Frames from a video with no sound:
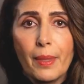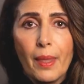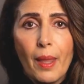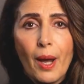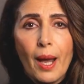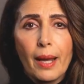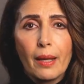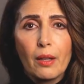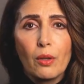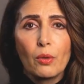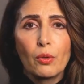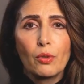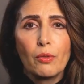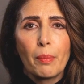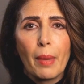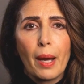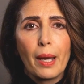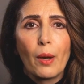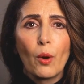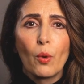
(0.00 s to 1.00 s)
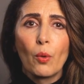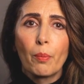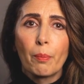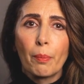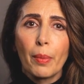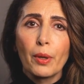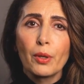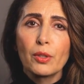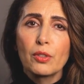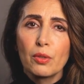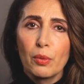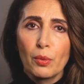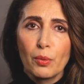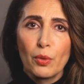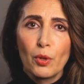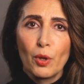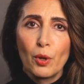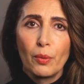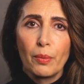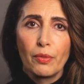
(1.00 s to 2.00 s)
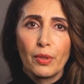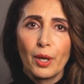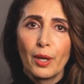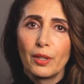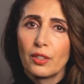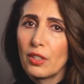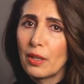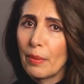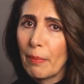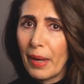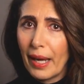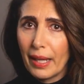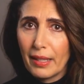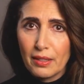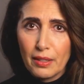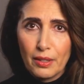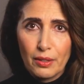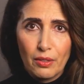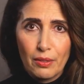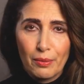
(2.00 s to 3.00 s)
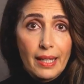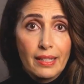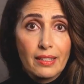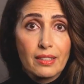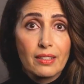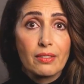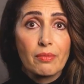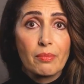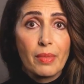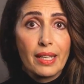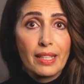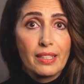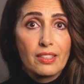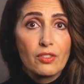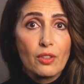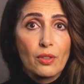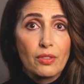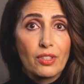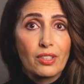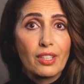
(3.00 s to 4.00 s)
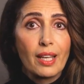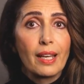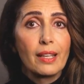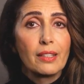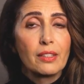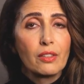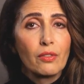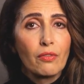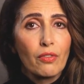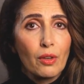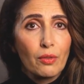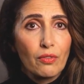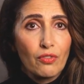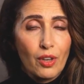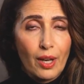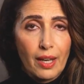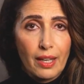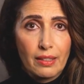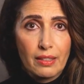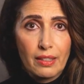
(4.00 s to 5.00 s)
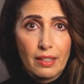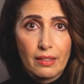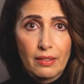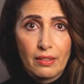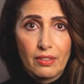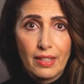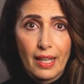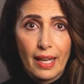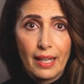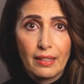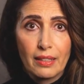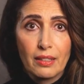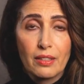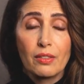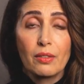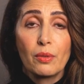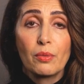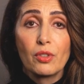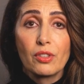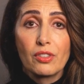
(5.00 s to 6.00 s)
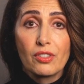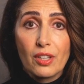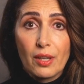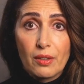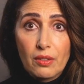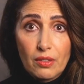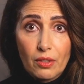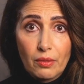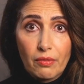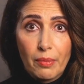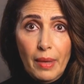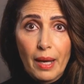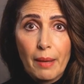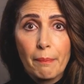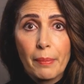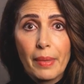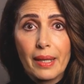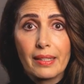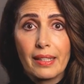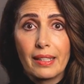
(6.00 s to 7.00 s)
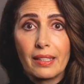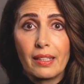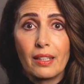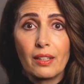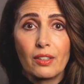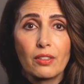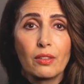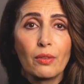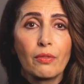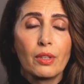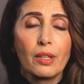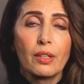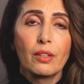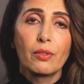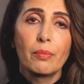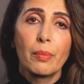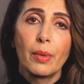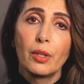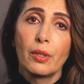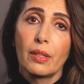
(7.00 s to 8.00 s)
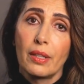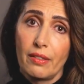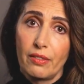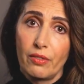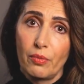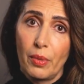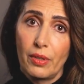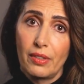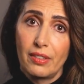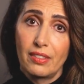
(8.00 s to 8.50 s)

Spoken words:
I use my own personal DocFarshi method. It is based on scientific findings and is the result of my many years of experience with